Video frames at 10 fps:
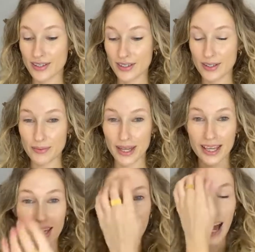So this
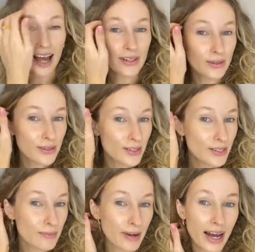week I
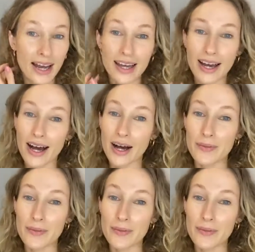launched my